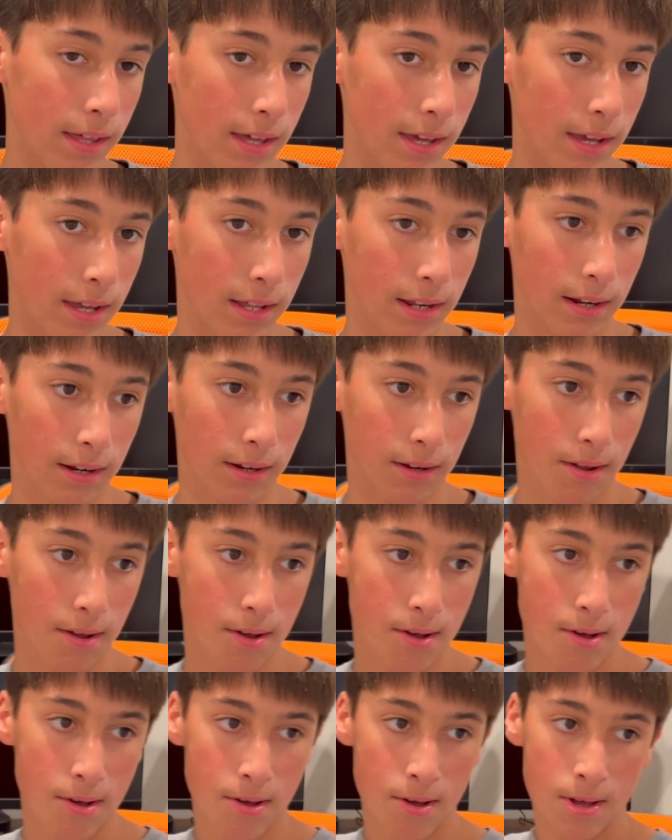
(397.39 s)
and
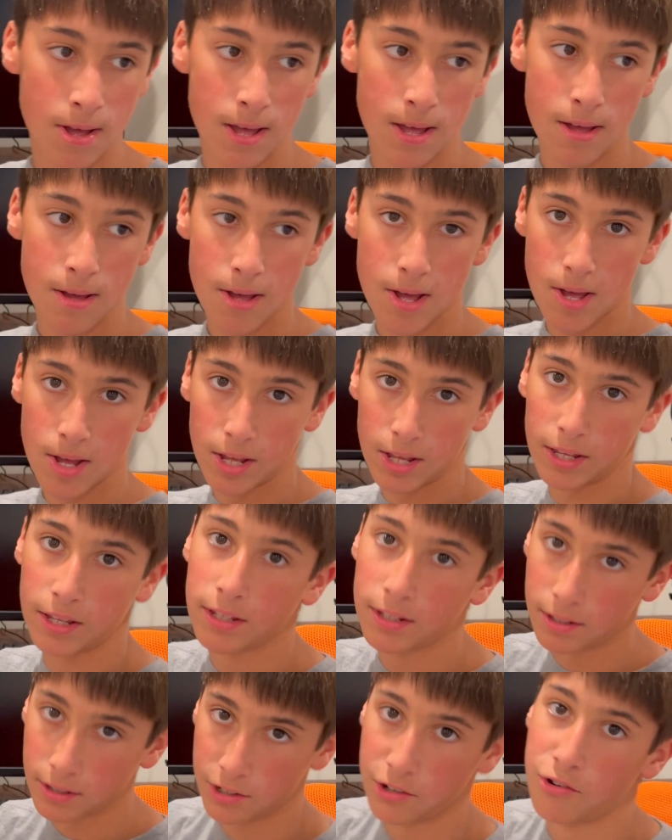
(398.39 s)

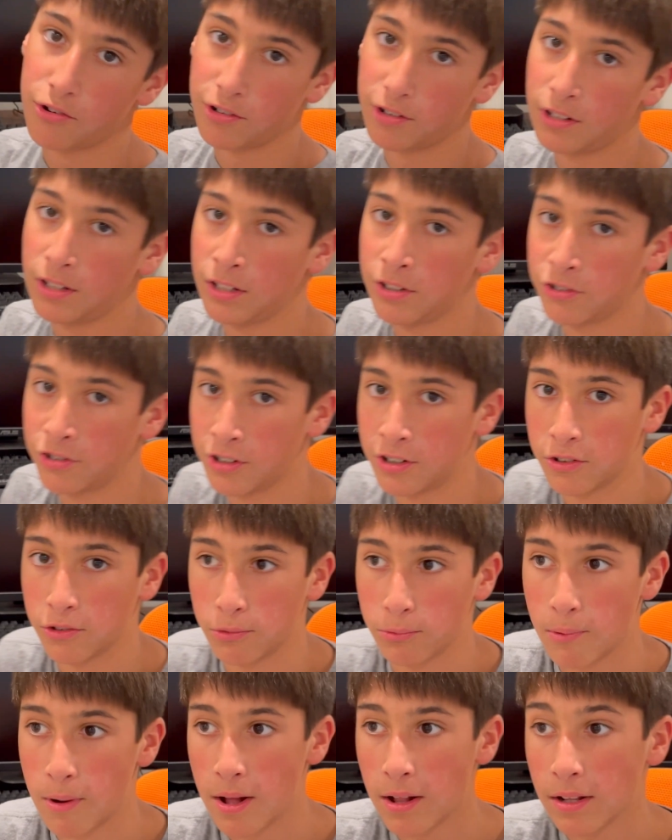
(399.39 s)
a neural engine as
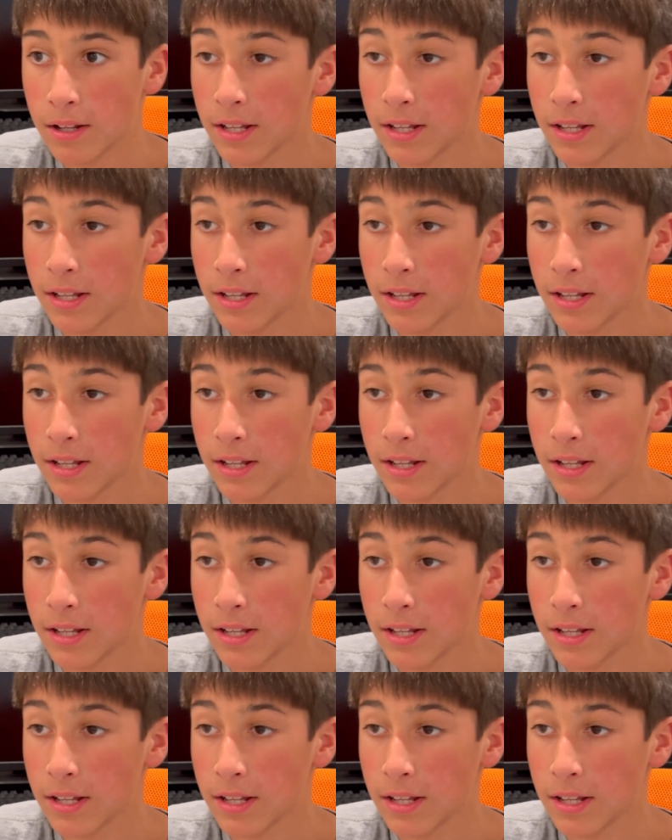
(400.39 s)
well.